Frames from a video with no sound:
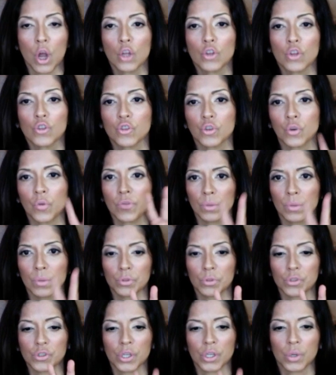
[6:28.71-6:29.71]
Truth number
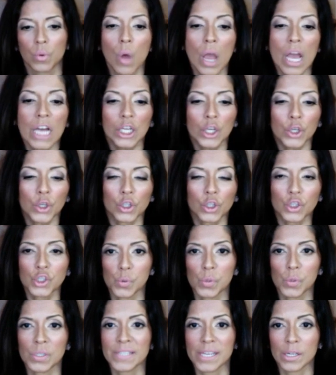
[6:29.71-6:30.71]
two your
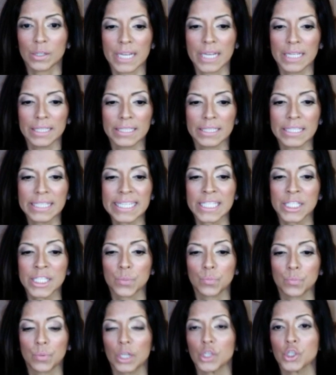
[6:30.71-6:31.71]
suicidal tendencies and
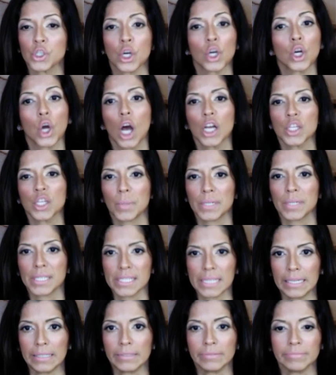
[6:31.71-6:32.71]
depression are caused by
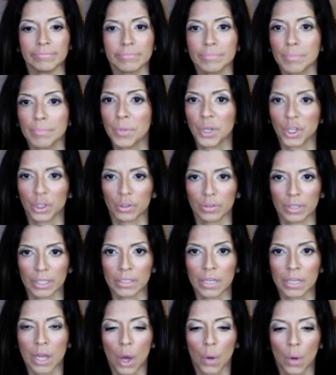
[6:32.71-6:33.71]
Satan period.
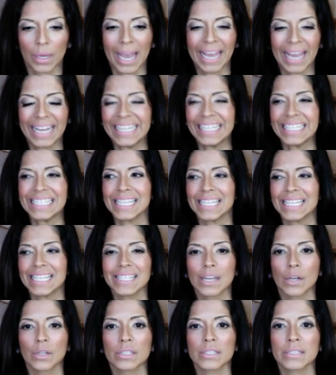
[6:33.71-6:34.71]
Okay, and he sends
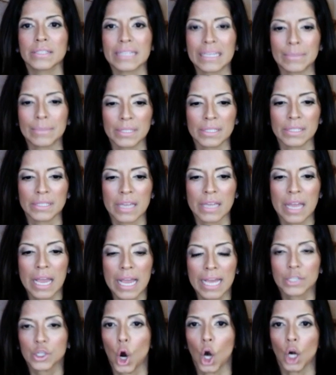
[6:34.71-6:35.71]
out his demons,
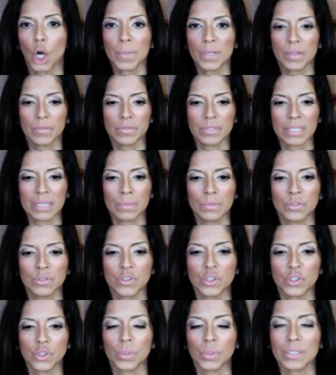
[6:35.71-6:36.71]
his army of demons,
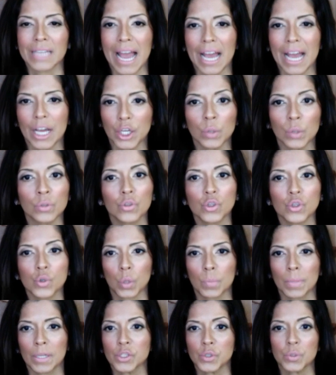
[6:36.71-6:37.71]
to attack you and to
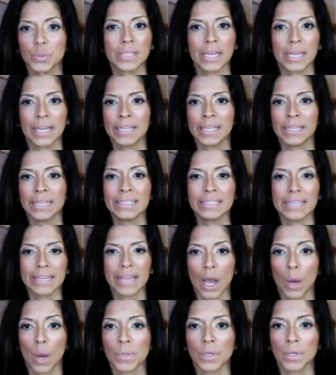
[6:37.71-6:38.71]
torment you day in and day
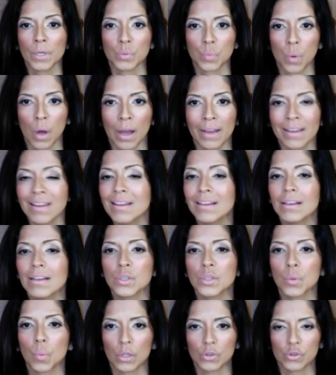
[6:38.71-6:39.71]
out. Because why? Because he
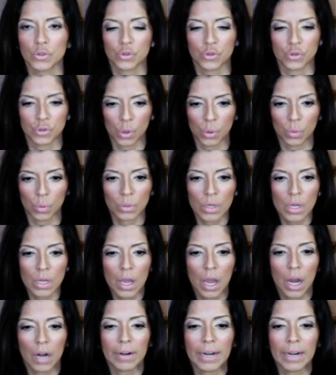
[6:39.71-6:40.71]
wants your soul.
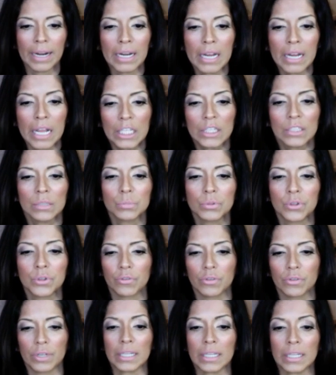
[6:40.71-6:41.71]
All right. Number
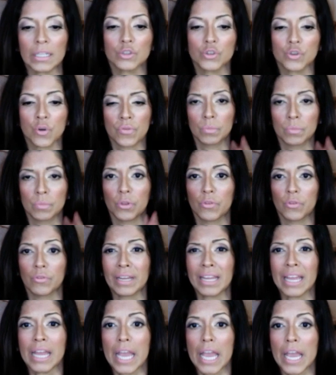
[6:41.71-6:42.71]
three, truth number
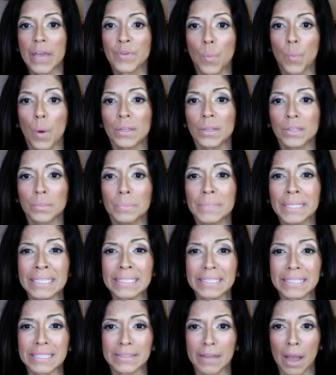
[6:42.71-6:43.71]
three: if you want the bleeding
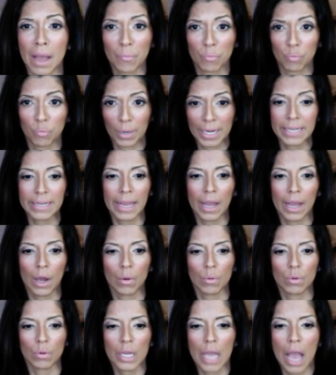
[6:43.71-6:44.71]
to stop right now,
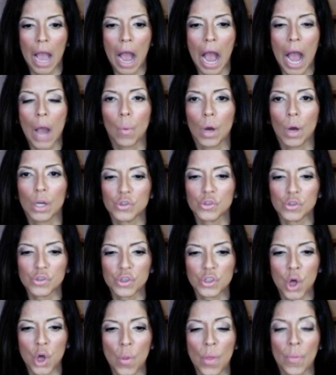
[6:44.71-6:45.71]
I want you to
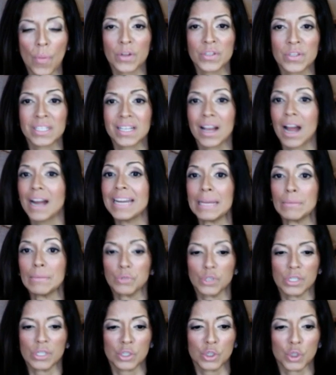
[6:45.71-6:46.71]
know that there's a guy named
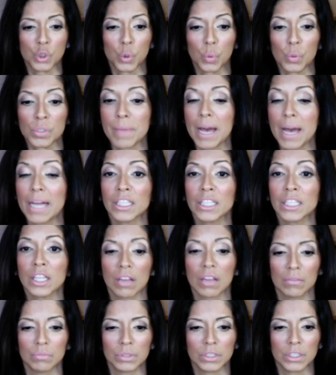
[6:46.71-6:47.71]
Jesus who is madly in
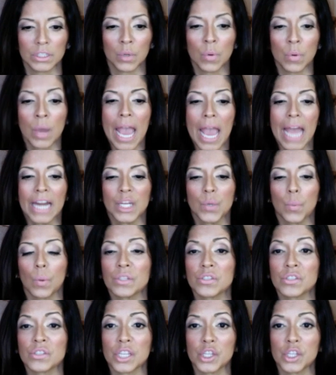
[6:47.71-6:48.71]
love with you and he
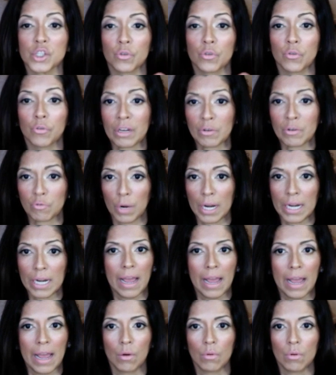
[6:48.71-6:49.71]
wants to set you free right
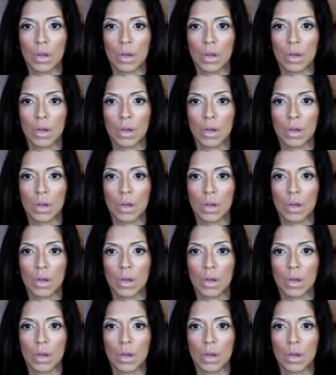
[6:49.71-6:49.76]
now.